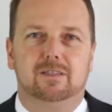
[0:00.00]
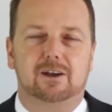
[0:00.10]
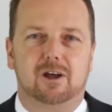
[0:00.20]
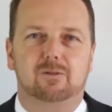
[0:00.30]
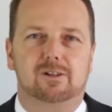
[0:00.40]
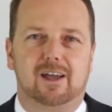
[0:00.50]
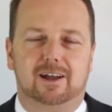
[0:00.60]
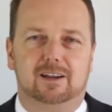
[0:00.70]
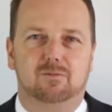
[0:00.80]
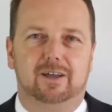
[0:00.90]
they know
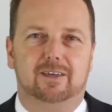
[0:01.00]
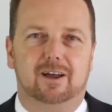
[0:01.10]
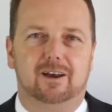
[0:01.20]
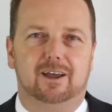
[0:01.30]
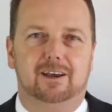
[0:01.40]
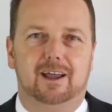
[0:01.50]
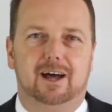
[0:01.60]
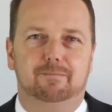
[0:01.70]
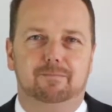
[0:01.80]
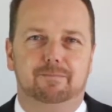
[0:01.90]
exactly where they're going to end
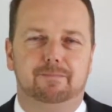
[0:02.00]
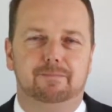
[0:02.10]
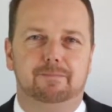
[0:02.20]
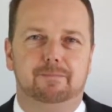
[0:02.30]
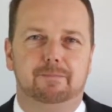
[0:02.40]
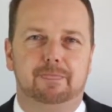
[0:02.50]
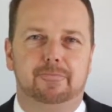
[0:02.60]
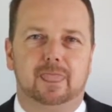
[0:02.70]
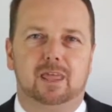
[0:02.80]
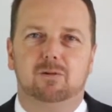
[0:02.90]
up.
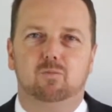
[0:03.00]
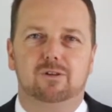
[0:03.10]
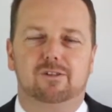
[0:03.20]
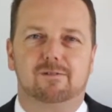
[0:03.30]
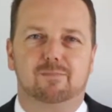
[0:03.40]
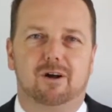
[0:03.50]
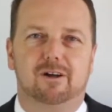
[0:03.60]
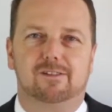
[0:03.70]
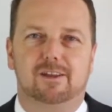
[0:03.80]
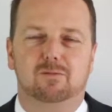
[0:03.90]
It wouldn't
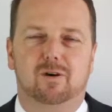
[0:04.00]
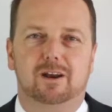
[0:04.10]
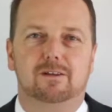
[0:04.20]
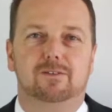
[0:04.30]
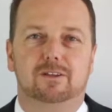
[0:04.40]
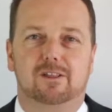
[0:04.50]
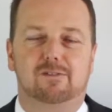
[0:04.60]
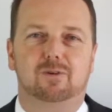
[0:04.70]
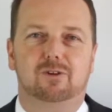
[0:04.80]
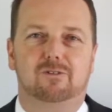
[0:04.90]
surprise anyone if a
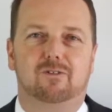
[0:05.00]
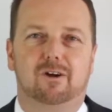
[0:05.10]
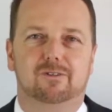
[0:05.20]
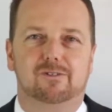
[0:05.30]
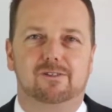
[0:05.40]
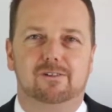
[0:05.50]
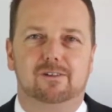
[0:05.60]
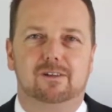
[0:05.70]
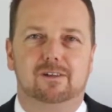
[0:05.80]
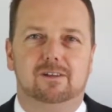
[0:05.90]
dispute arose
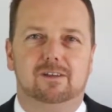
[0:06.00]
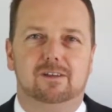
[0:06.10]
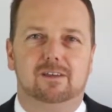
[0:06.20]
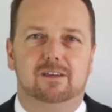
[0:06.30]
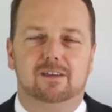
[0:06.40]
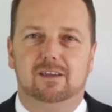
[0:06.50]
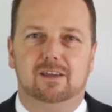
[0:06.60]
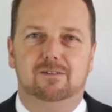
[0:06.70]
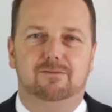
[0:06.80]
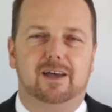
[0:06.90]

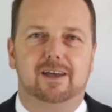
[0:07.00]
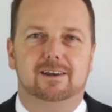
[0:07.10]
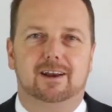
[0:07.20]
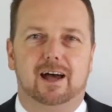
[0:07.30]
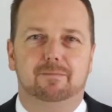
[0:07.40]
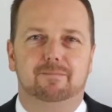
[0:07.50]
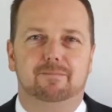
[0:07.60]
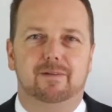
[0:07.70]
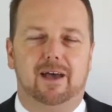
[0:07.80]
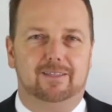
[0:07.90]
if they ended up
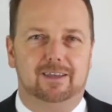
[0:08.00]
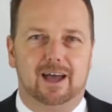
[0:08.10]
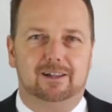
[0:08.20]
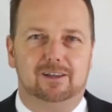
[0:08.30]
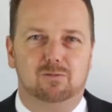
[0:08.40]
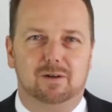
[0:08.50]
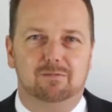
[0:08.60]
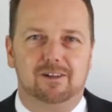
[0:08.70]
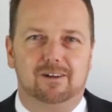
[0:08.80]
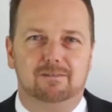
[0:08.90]
at the Aldi
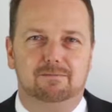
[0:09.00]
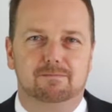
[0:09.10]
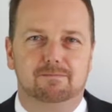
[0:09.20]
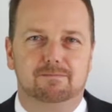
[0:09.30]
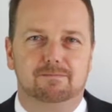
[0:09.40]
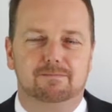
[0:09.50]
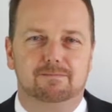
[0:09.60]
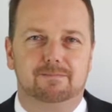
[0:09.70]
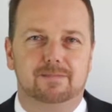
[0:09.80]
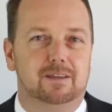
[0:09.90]
website.
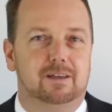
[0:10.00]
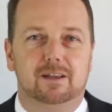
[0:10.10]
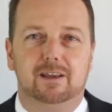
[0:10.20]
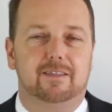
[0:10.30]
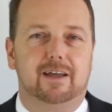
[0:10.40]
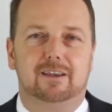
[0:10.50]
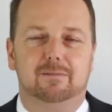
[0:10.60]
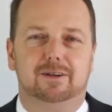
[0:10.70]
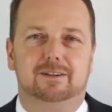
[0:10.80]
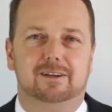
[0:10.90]
Now that
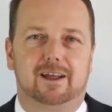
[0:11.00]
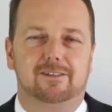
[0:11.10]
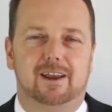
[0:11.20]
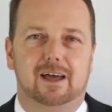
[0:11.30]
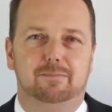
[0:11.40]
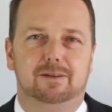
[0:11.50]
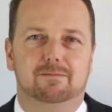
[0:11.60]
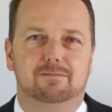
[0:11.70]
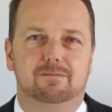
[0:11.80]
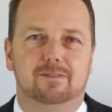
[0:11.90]
typically doesn't happen.
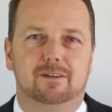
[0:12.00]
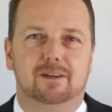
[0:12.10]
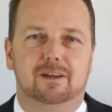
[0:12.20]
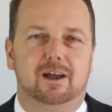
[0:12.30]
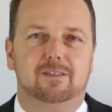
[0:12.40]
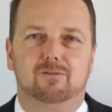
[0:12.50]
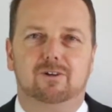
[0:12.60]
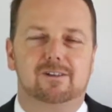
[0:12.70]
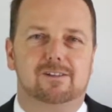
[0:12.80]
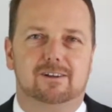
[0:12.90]
And the
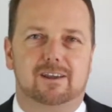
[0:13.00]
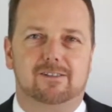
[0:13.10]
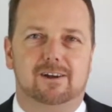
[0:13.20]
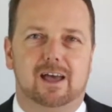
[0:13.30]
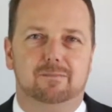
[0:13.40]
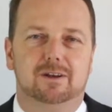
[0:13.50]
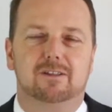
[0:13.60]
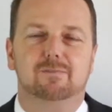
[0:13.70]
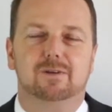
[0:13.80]
reason it doesn't happen is